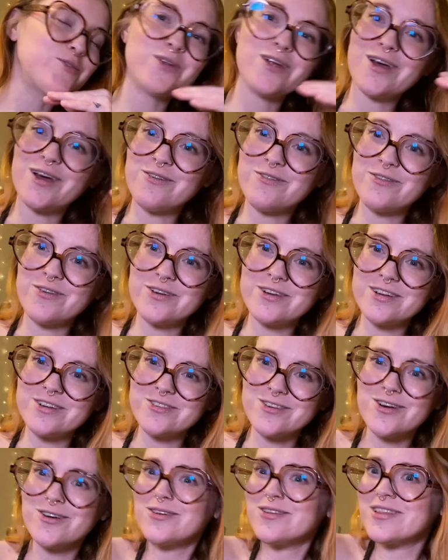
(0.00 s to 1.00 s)
what I got for an
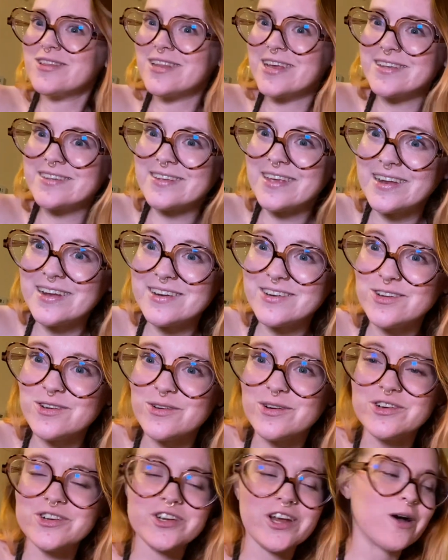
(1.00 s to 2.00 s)
intro. Let's get into
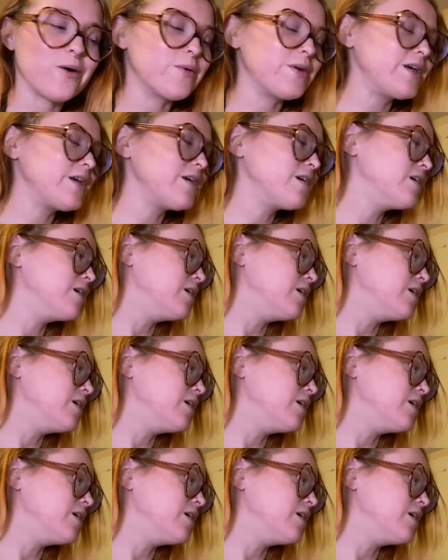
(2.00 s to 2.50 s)
it, shall we?